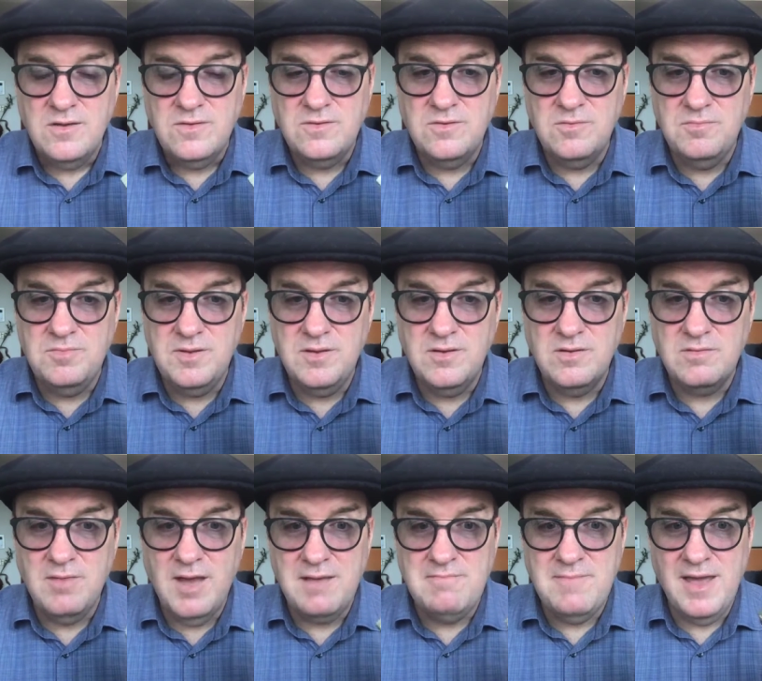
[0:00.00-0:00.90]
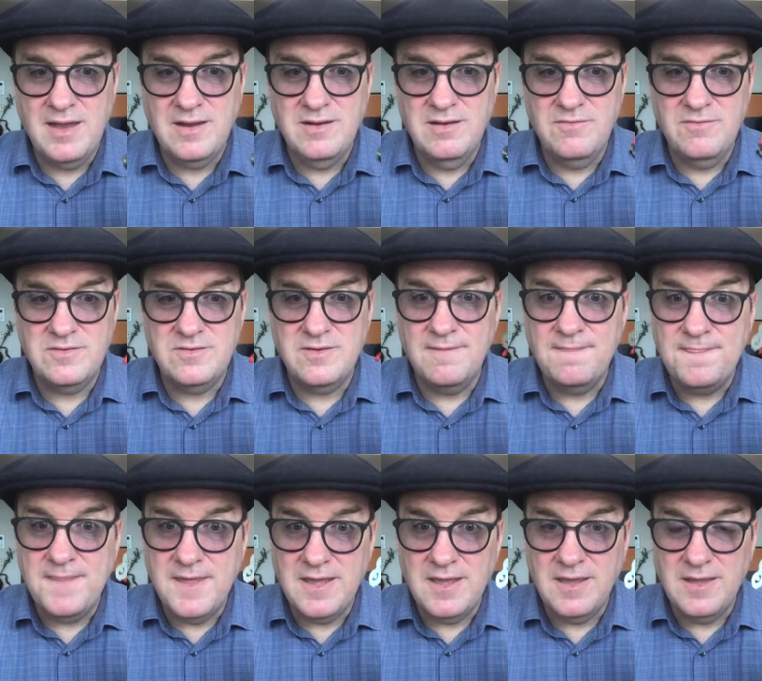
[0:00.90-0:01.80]
to build my
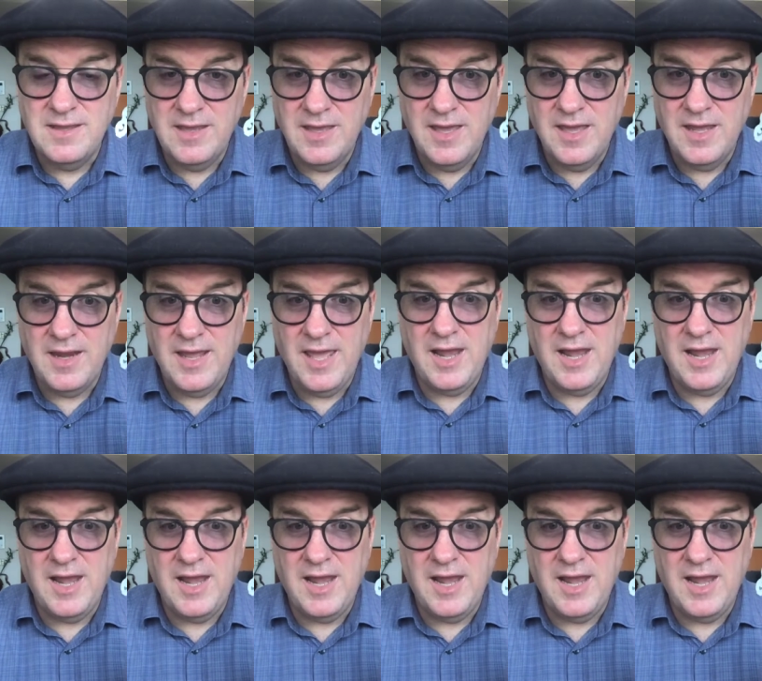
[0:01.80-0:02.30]
magnificent thing again.